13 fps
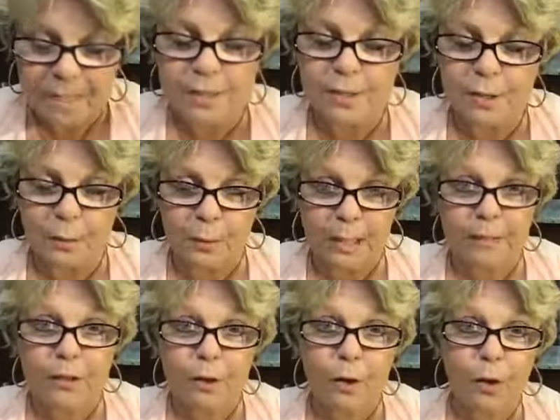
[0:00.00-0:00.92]
So
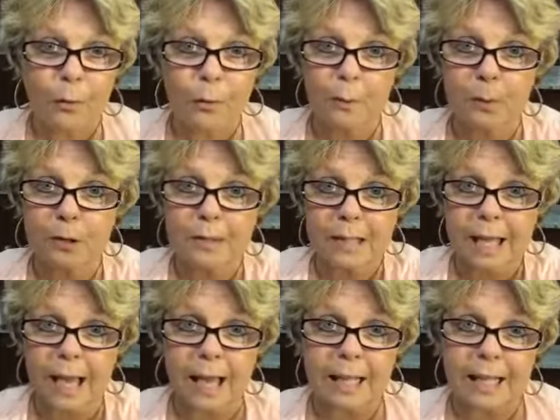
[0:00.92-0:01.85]
in the courtroom, there's
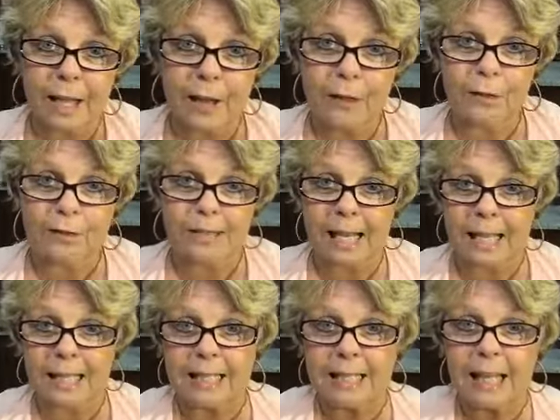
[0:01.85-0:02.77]
God, there's
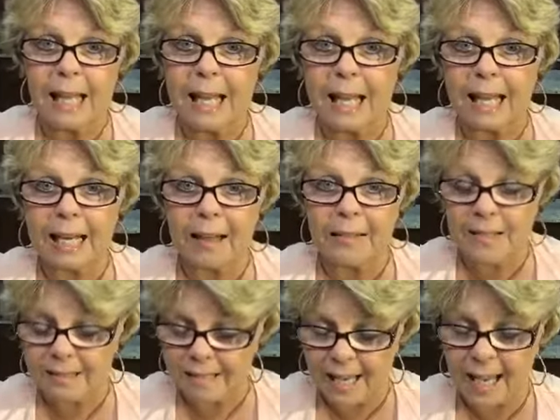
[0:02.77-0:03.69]
Satan, and on
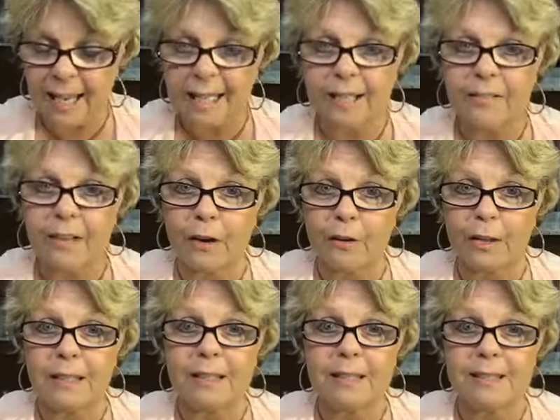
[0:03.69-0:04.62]
this side, there
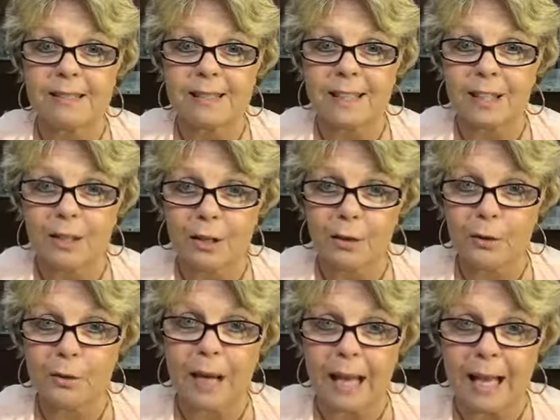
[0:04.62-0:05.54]
is
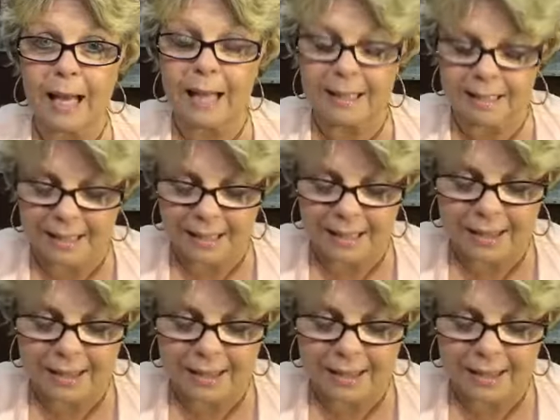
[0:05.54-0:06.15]
you and